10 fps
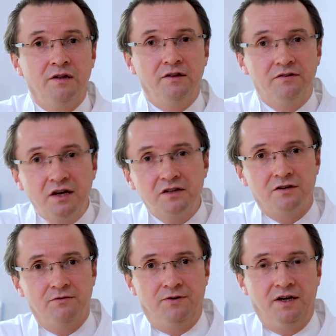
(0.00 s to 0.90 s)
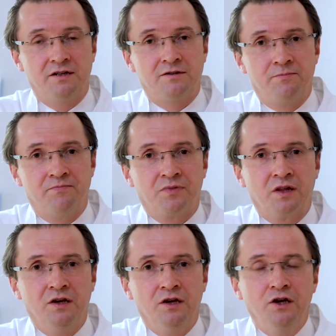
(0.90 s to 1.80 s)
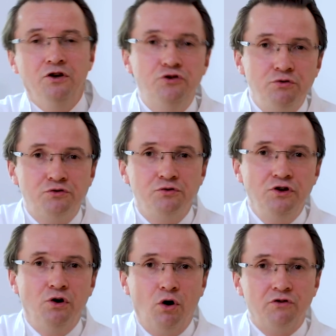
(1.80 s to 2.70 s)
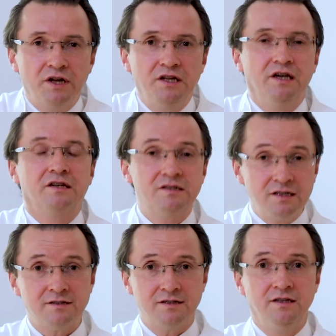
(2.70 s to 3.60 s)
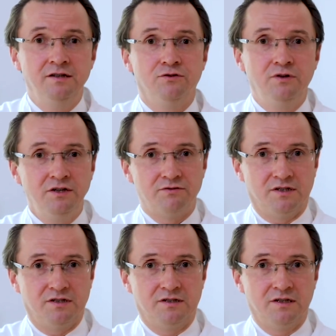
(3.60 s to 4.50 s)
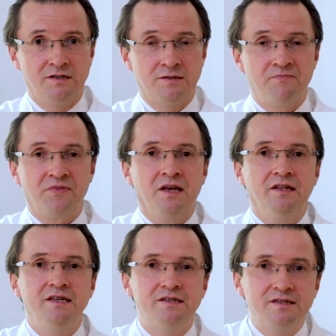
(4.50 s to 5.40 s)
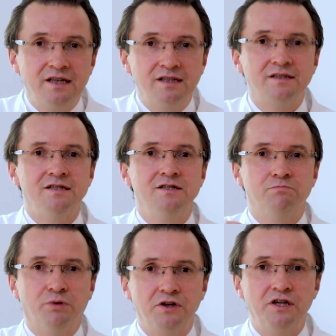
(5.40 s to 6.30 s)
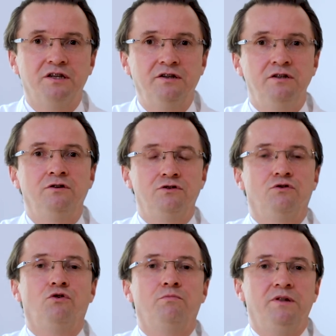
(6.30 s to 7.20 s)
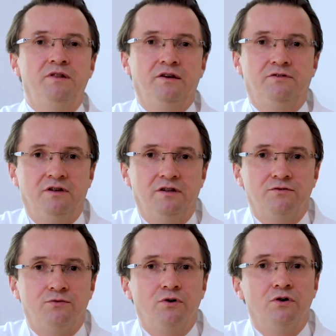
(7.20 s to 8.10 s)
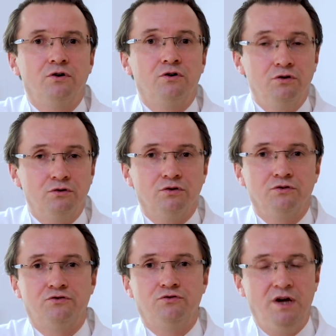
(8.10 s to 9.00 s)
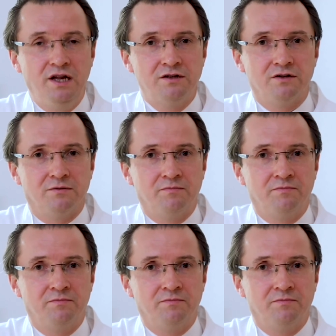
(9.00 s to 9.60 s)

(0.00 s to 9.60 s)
The second effect Due to the already existing insulin resistance, the cells in the body cannot open their cells for glucose to enter.